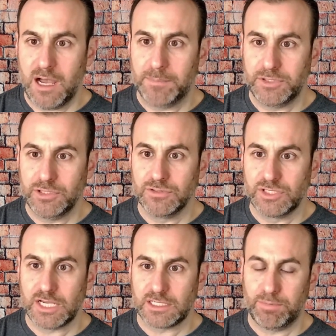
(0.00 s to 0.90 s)
up to
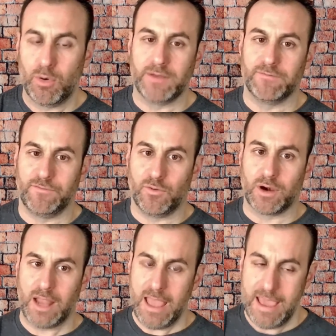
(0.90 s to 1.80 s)

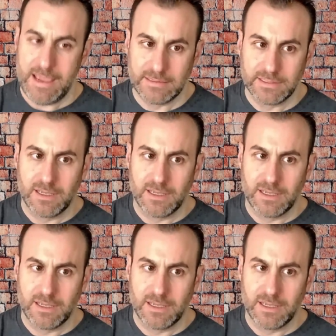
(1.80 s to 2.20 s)
6.48.